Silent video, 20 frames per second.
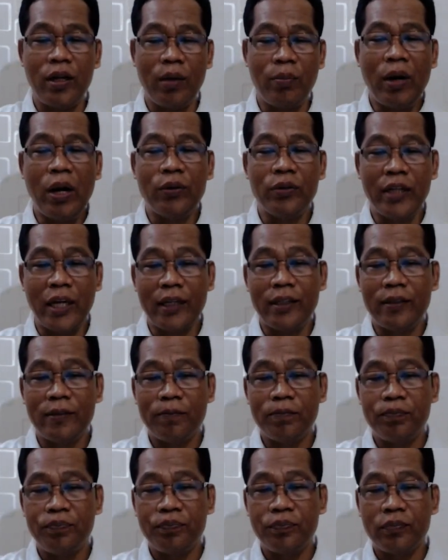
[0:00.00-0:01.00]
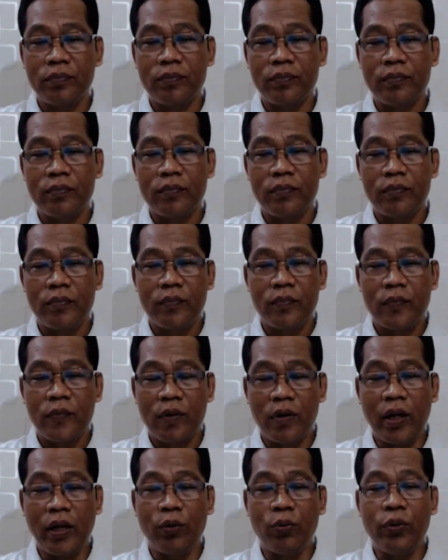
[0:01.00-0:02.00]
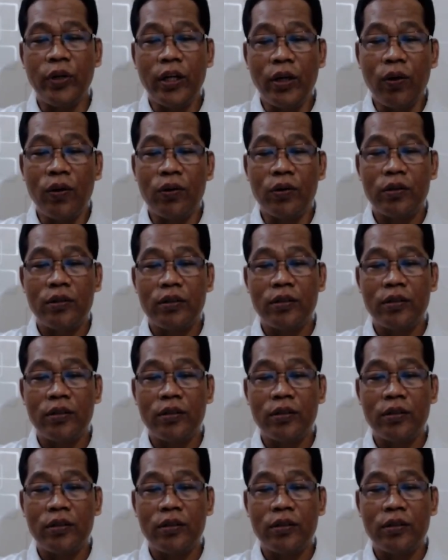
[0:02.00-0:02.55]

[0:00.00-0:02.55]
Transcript: that, right? We know,